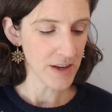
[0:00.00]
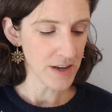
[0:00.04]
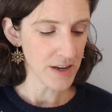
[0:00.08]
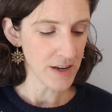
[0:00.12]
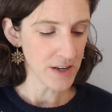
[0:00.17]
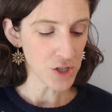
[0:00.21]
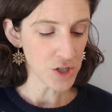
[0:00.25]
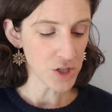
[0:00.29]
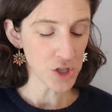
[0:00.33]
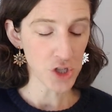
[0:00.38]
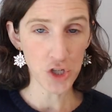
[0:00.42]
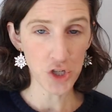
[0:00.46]

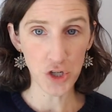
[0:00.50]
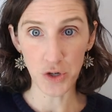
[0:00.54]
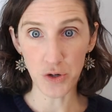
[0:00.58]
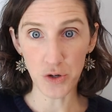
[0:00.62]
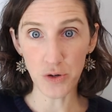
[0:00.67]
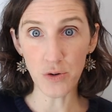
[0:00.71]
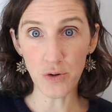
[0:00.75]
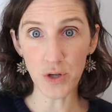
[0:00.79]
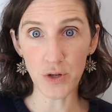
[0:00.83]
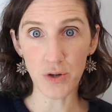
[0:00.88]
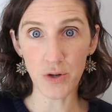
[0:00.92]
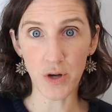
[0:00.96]

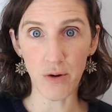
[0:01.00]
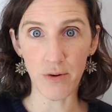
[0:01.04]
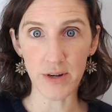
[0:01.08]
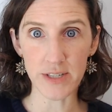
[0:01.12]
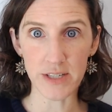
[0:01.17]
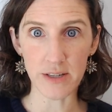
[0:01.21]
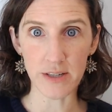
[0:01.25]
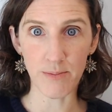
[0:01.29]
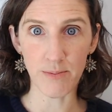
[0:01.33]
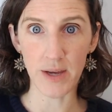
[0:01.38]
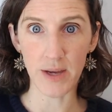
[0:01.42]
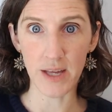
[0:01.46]
Two, you go on
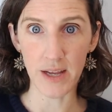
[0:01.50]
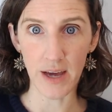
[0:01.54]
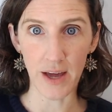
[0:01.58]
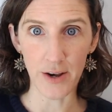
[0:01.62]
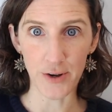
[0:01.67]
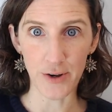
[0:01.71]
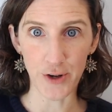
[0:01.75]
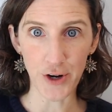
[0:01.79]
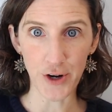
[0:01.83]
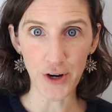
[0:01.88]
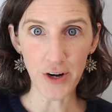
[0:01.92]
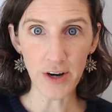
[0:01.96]
to Meet
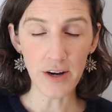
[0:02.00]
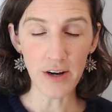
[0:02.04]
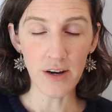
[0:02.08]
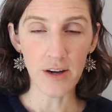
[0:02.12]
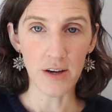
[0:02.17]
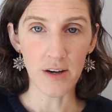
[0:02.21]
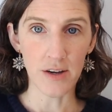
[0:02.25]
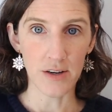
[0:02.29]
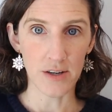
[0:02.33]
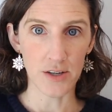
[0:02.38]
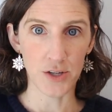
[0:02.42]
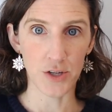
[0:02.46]
Edgar.
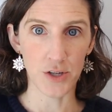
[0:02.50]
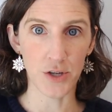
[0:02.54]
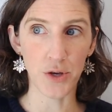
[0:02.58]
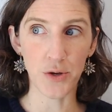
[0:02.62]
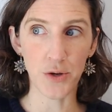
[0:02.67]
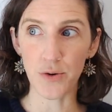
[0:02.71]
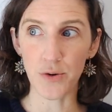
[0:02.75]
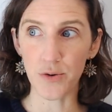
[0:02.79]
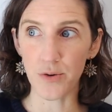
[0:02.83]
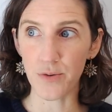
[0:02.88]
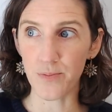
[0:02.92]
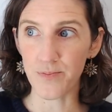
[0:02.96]

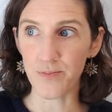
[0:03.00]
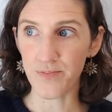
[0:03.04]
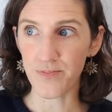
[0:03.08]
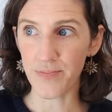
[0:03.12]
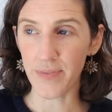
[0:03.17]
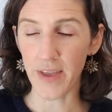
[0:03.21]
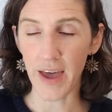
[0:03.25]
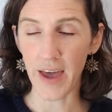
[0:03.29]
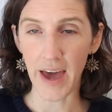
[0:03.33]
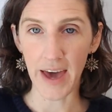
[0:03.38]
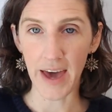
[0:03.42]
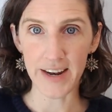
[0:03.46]
You
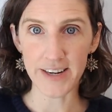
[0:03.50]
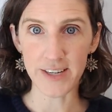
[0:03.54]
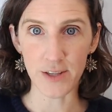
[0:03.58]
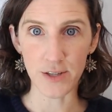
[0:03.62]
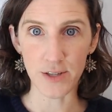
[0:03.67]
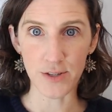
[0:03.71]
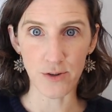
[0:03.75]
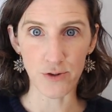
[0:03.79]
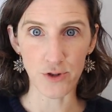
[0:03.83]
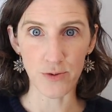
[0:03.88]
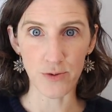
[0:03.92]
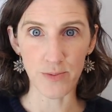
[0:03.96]
add it to the
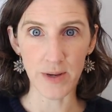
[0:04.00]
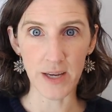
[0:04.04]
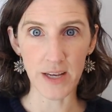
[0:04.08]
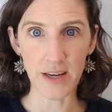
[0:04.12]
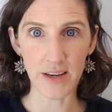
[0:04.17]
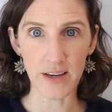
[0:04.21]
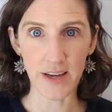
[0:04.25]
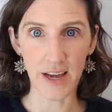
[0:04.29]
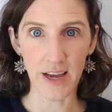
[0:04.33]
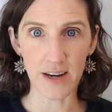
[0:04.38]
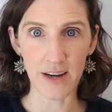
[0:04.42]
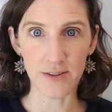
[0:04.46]
social media
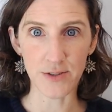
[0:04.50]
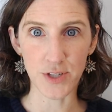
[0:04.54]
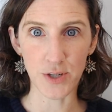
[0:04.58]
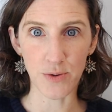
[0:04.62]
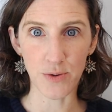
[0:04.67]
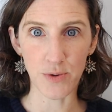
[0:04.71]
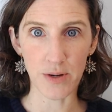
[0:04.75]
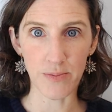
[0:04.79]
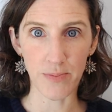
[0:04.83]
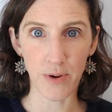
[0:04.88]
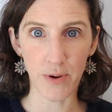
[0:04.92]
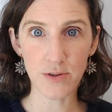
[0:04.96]
accounts you
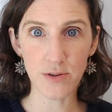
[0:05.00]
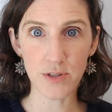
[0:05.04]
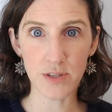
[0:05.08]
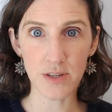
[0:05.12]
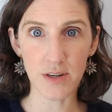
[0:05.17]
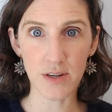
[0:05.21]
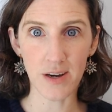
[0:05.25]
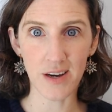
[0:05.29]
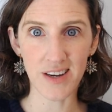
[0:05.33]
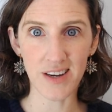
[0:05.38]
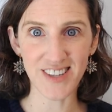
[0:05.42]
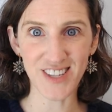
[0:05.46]
want to post it
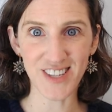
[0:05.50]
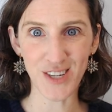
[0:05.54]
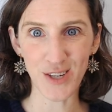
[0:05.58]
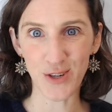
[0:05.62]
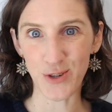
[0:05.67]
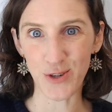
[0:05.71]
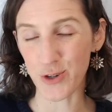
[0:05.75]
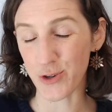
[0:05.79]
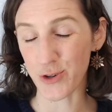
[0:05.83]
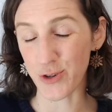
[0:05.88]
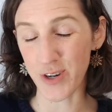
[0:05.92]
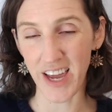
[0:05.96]
on. You
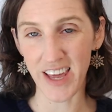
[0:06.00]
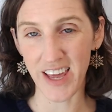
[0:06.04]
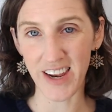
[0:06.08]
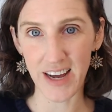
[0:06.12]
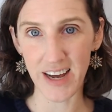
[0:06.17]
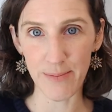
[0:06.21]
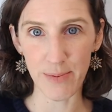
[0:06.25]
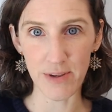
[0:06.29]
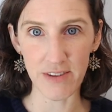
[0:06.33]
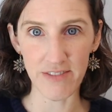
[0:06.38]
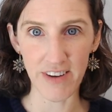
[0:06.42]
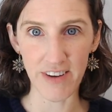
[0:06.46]
create a
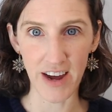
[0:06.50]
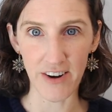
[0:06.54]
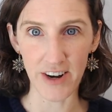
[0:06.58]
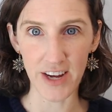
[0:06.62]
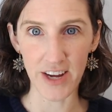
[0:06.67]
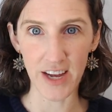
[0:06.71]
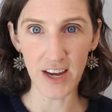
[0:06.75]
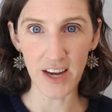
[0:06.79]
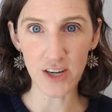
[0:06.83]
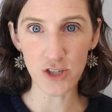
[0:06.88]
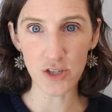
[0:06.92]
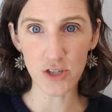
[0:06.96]
couple of
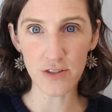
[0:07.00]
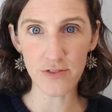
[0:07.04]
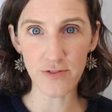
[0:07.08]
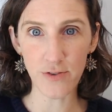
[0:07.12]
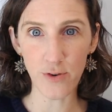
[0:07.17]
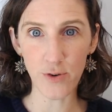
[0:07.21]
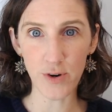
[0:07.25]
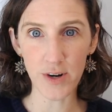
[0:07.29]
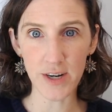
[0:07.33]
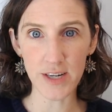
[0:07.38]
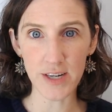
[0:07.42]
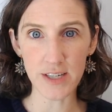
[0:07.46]
variations
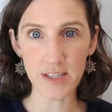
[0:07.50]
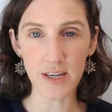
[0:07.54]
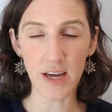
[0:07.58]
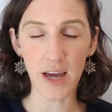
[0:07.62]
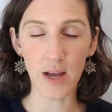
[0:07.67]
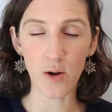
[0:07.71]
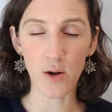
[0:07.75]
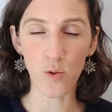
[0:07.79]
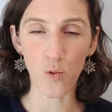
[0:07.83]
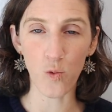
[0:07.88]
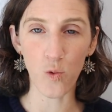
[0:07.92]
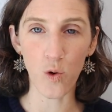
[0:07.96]
for it.
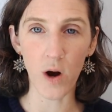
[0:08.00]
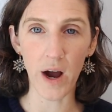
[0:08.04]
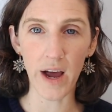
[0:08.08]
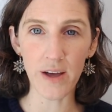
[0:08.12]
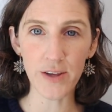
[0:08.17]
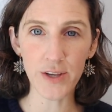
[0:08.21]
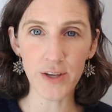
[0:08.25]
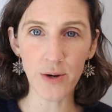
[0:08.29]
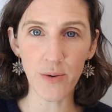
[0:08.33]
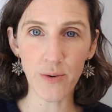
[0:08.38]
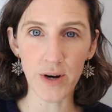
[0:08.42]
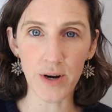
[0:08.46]
And while
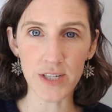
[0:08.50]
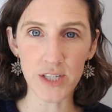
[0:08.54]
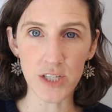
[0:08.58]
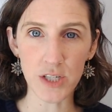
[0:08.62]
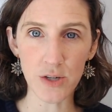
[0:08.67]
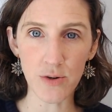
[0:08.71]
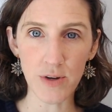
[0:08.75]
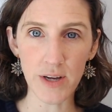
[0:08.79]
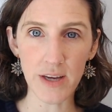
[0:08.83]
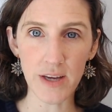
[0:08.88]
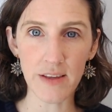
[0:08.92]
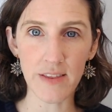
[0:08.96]
you are
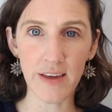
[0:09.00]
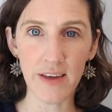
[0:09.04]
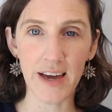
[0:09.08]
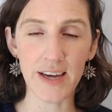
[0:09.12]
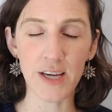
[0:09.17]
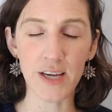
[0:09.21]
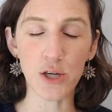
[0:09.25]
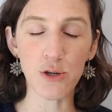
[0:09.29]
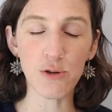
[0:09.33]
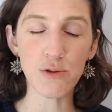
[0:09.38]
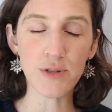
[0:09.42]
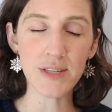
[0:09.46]
doing that,
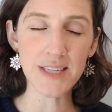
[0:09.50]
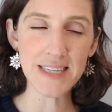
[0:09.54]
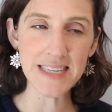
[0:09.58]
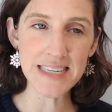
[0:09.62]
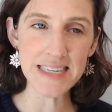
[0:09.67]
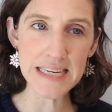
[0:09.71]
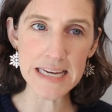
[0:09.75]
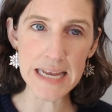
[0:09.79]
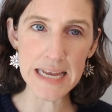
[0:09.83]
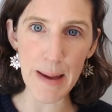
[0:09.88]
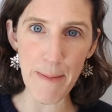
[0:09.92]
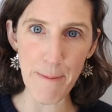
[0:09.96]
you
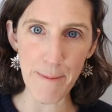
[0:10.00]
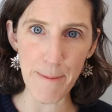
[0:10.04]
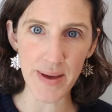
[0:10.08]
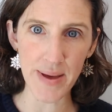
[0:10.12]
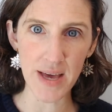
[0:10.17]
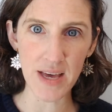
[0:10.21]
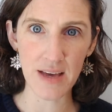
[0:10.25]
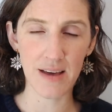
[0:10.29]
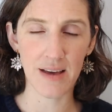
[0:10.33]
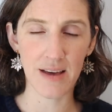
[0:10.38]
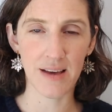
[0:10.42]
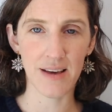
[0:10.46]
snip
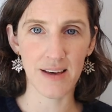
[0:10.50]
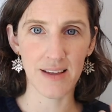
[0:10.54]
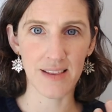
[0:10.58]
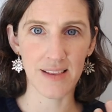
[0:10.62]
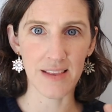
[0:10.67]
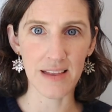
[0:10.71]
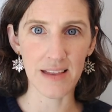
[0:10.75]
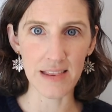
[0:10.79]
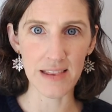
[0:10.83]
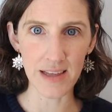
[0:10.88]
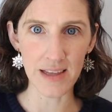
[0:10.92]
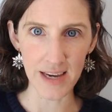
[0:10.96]

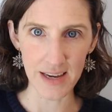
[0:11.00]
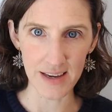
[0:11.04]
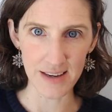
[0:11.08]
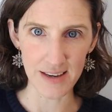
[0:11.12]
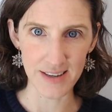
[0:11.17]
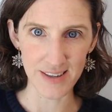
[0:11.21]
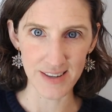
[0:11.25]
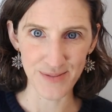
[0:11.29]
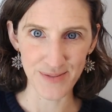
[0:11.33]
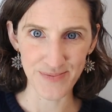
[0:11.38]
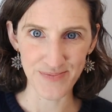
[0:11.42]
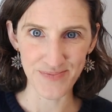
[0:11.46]
the
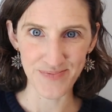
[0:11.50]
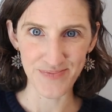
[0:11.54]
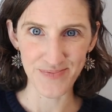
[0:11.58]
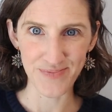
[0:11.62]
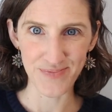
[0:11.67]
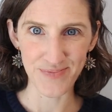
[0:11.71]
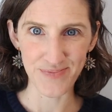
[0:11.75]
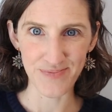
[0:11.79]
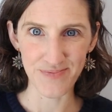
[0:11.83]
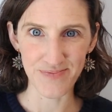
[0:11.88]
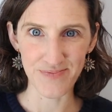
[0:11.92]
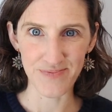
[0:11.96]
link.
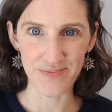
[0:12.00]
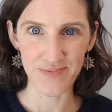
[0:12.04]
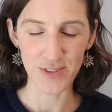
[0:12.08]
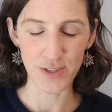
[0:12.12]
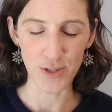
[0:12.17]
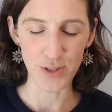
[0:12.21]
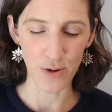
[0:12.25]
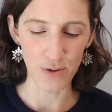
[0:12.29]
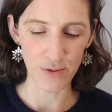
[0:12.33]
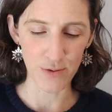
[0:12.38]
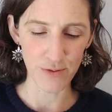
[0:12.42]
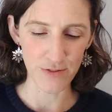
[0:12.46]

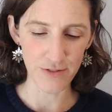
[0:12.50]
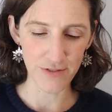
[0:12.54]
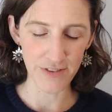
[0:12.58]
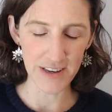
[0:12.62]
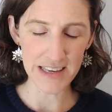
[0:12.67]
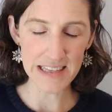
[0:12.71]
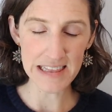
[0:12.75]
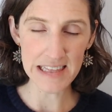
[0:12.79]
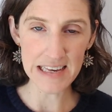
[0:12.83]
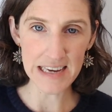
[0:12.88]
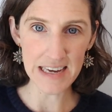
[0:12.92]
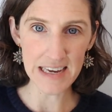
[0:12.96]
So
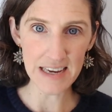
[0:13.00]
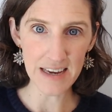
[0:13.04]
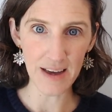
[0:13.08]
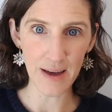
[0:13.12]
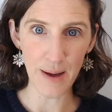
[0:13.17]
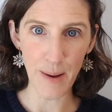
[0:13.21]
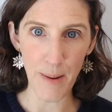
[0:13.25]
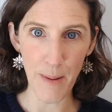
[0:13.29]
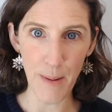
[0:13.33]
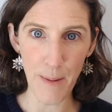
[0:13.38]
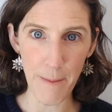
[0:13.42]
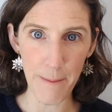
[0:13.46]
Feedly,
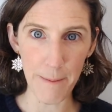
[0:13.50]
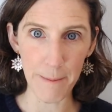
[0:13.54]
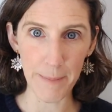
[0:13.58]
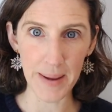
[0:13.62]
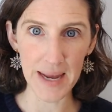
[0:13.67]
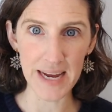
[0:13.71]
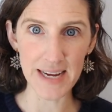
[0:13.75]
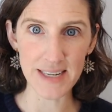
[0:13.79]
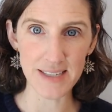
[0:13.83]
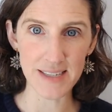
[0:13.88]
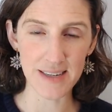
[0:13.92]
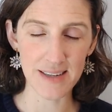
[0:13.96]

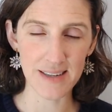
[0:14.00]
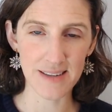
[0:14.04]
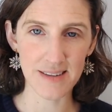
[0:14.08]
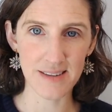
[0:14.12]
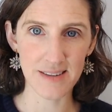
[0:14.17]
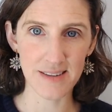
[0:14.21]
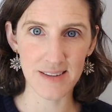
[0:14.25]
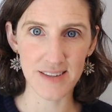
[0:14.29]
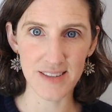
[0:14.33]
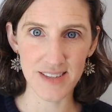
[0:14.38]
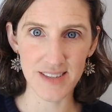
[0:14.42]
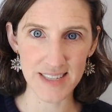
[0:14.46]
Meet,
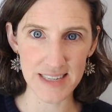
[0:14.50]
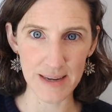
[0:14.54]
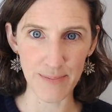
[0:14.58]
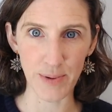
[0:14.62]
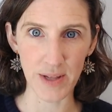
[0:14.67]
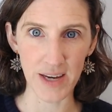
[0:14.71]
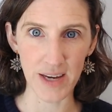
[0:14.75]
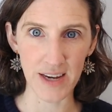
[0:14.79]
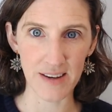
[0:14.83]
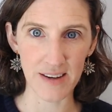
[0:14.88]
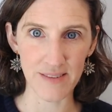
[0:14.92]
Sniply.